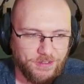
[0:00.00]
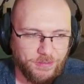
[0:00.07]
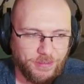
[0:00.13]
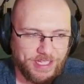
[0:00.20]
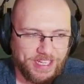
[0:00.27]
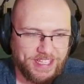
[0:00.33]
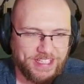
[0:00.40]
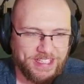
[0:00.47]

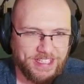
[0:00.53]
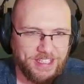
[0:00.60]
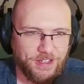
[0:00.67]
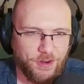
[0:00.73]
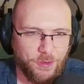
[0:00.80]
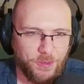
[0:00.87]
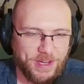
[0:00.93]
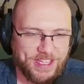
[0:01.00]
when
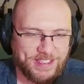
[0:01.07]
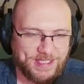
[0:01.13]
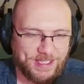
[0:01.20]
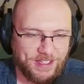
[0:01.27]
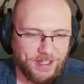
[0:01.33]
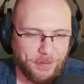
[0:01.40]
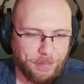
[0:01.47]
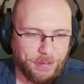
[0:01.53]
he wakes
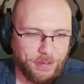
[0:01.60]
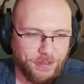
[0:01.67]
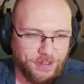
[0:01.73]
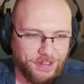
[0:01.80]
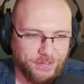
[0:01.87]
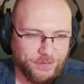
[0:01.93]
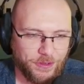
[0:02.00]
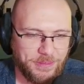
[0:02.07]
up
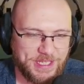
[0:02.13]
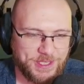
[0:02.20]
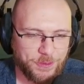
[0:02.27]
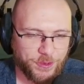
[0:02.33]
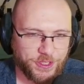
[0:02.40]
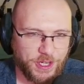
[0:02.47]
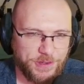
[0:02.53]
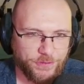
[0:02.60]
from his
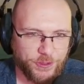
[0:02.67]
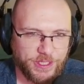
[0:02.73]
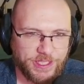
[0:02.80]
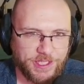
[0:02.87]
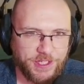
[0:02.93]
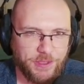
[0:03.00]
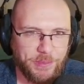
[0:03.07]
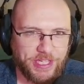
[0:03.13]
recovery
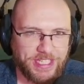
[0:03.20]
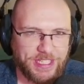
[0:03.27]
coma,